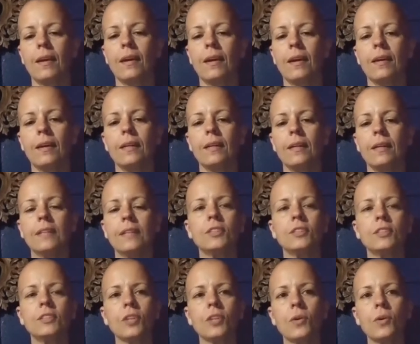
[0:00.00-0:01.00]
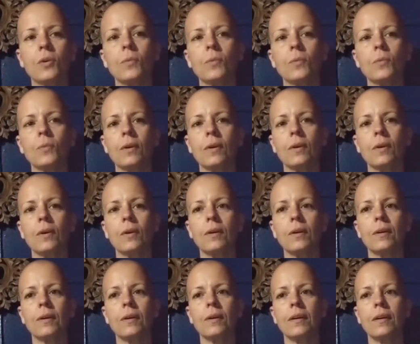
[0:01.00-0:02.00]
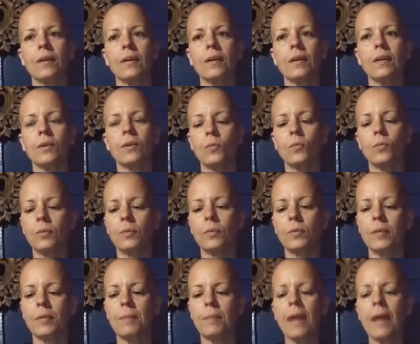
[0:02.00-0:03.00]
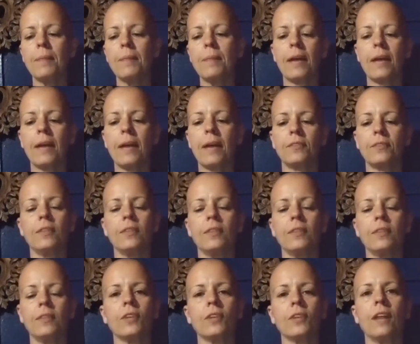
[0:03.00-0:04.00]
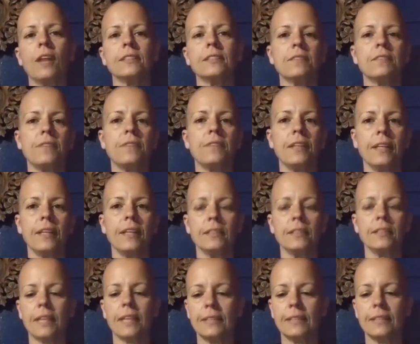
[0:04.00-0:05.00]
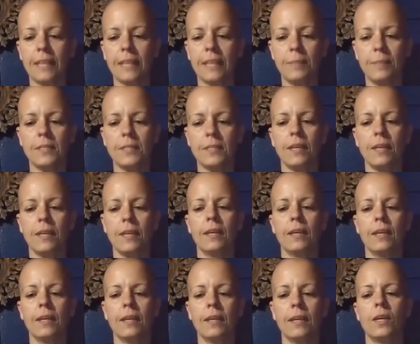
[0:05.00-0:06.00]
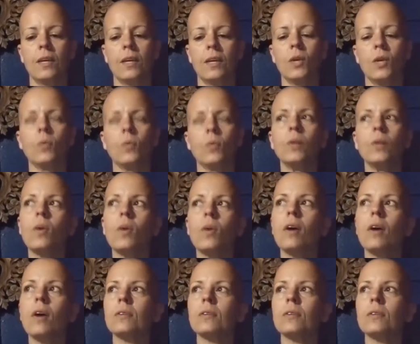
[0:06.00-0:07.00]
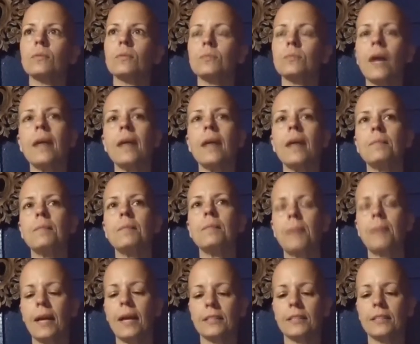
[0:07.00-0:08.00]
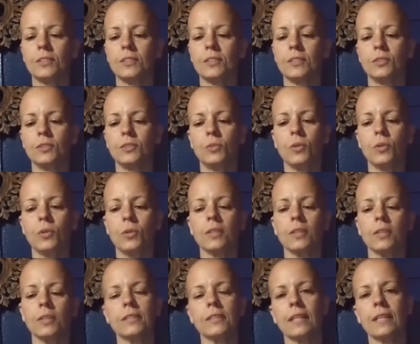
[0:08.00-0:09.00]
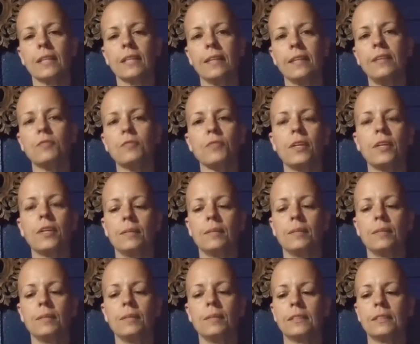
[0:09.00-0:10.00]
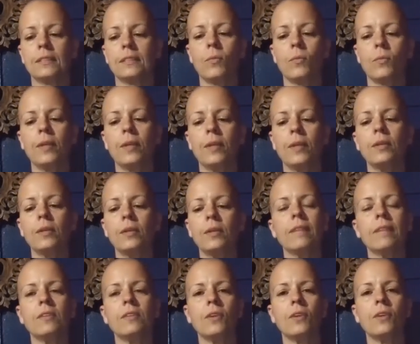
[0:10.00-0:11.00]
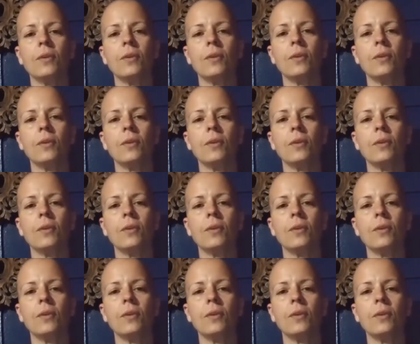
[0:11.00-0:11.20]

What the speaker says: And so when we bypass these thoughts and feelings as empty, we walk right past doors that lead to freedoms that we don't even know yet exist.